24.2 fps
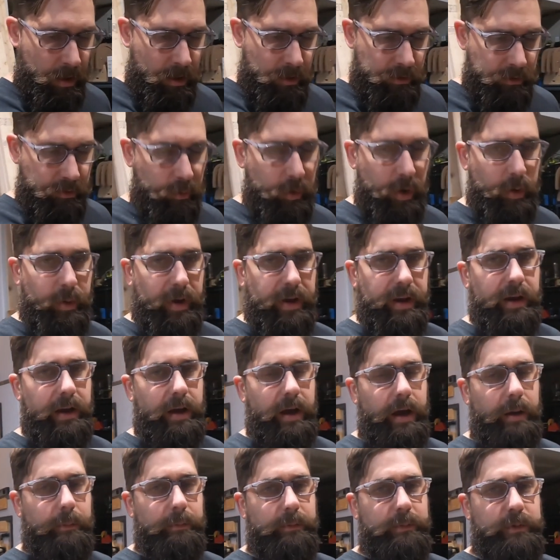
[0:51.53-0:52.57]
So anyway,
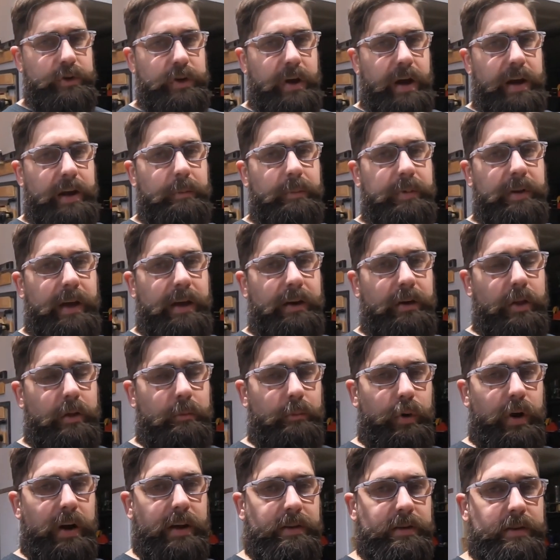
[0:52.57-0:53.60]
I'm trying to plan on the
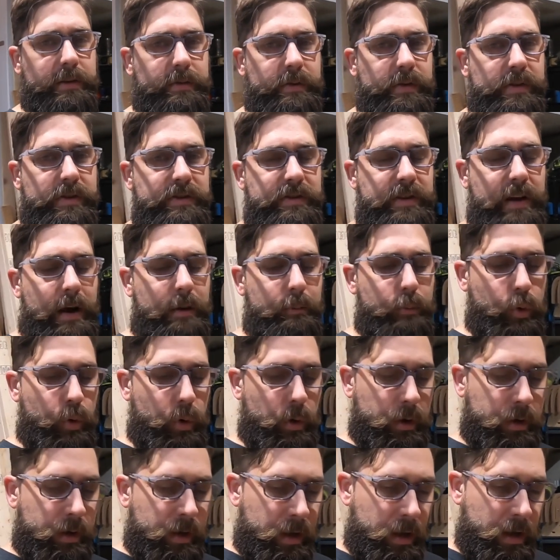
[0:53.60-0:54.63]
braces for the
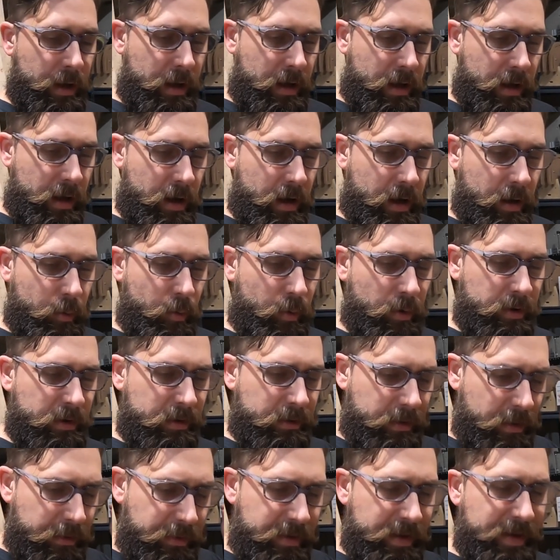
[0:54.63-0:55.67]
soundboard. Uh, one
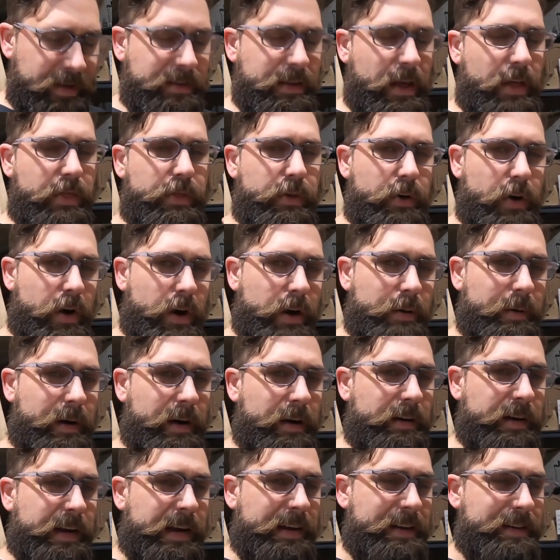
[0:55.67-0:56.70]
of the things I thought
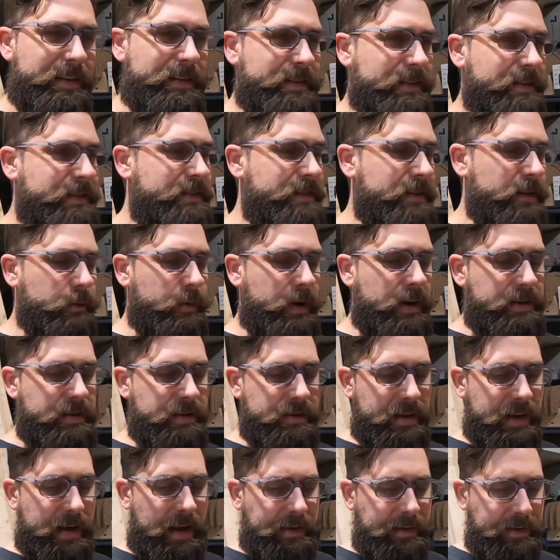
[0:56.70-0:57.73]
about and it's consideration
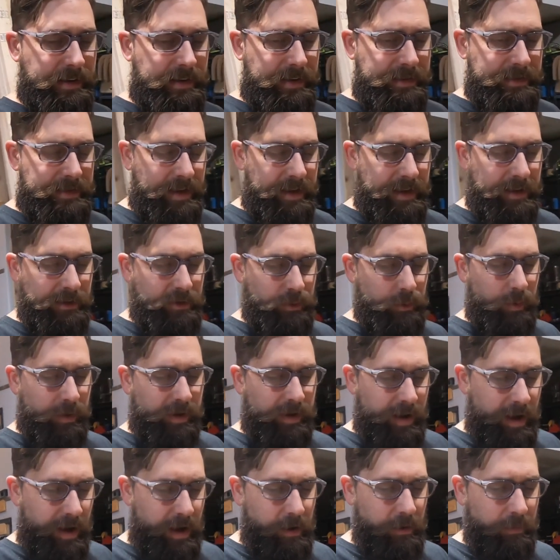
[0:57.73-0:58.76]
that I need to take into
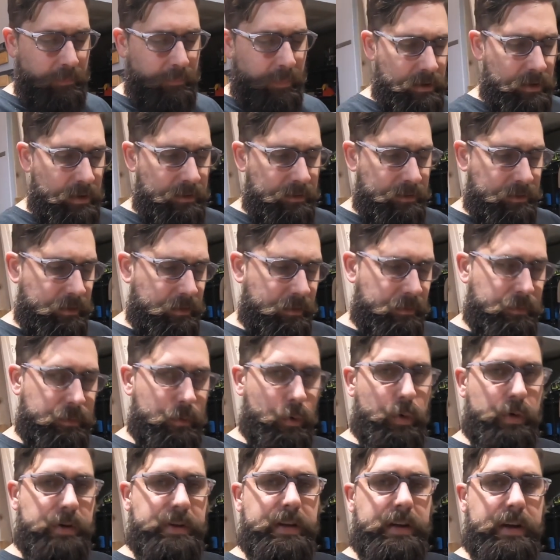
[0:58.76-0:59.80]
account is the
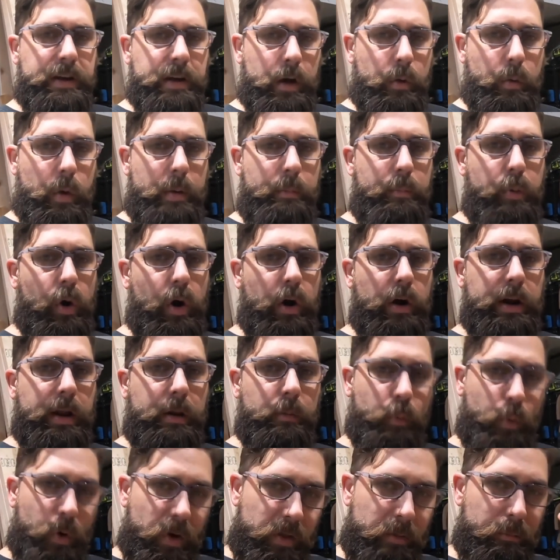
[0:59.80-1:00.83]
Florentine cutaway part
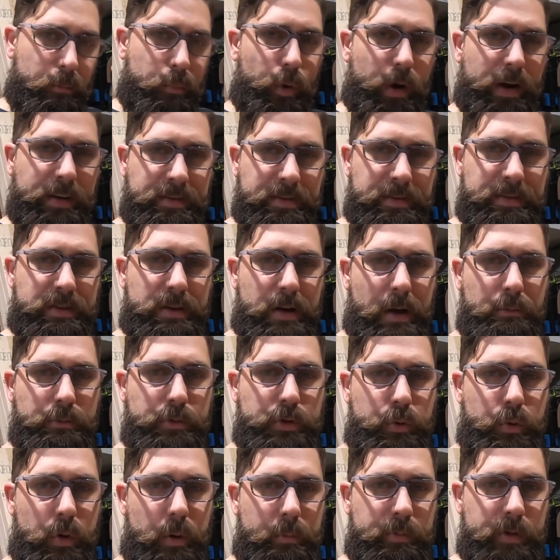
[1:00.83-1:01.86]
and where the braces come
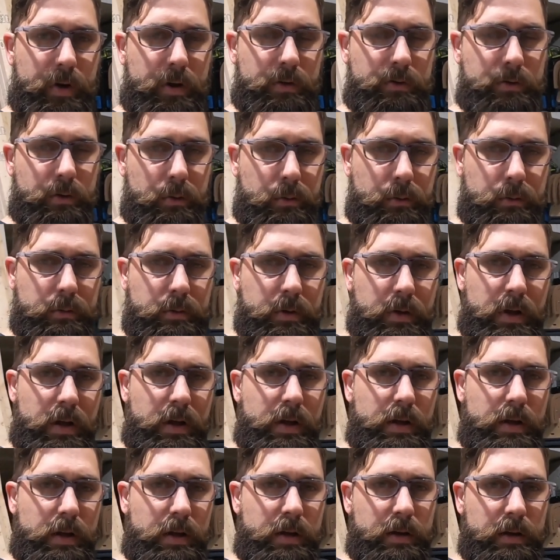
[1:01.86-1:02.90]
to up there. So
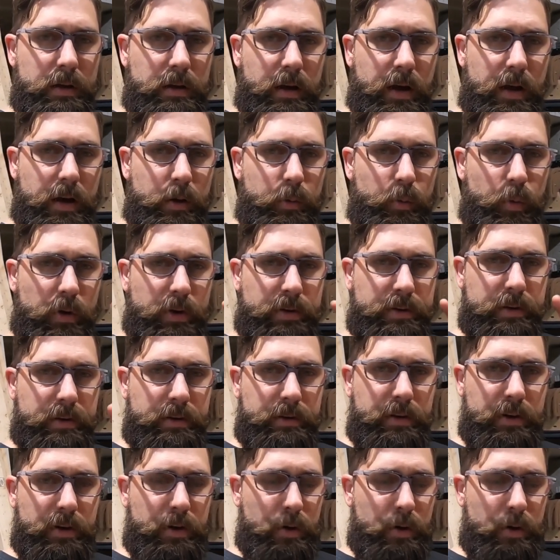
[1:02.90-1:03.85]
I don't want to, you